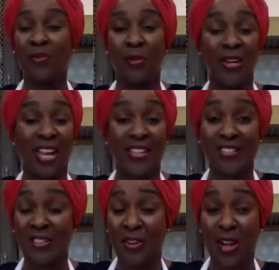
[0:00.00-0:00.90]
for
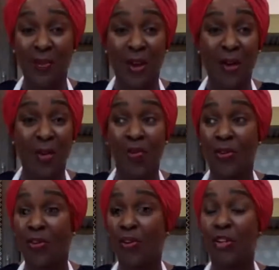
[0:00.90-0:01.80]
guests that are coming
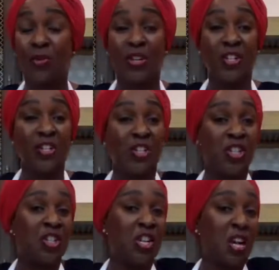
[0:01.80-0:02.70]
over. You can
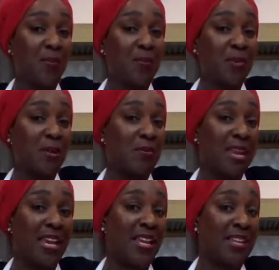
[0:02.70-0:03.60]
zhuzh it up. You can
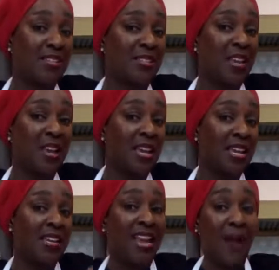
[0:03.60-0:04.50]
make it as
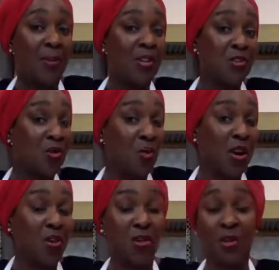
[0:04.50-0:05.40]
elaborate as you
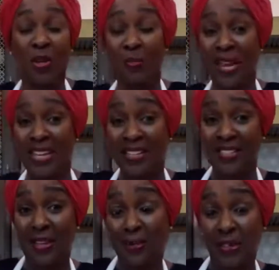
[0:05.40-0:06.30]
want, or you can make it
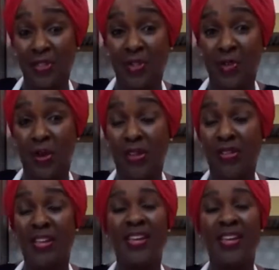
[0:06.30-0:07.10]
as simple as you want.